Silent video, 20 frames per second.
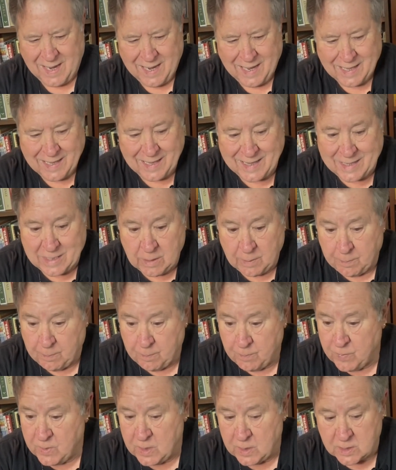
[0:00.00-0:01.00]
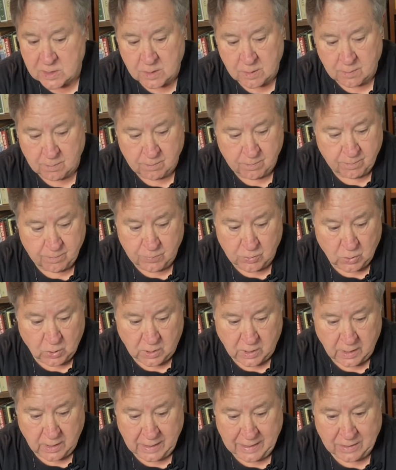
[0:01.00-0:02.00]
This
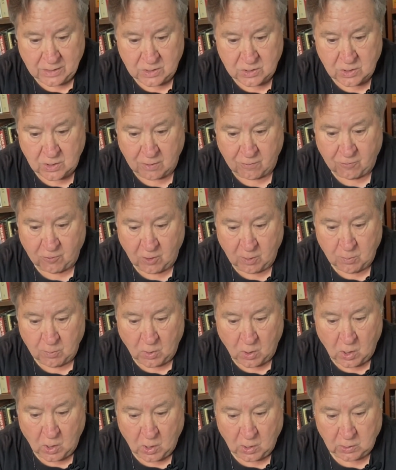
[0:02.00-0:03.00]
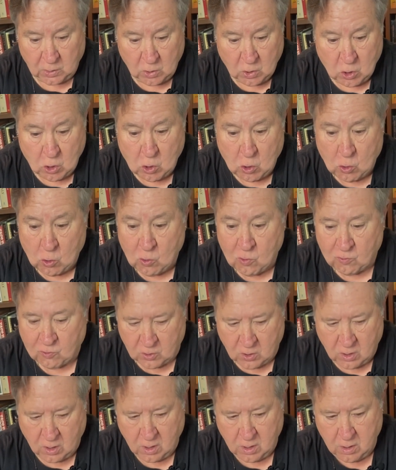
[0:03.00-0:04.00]
book is from all
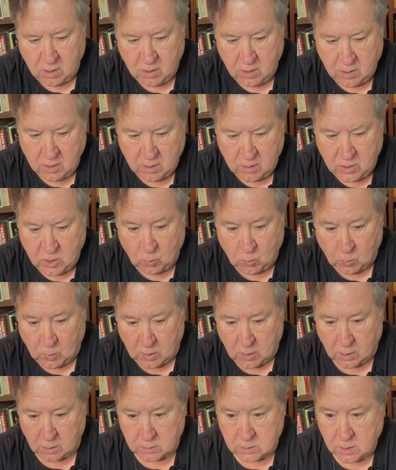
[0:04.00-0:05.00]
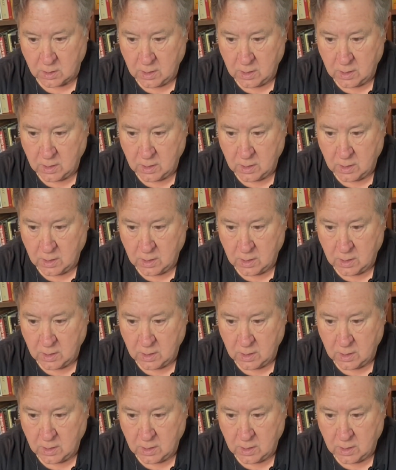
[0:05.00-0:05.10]
over the world,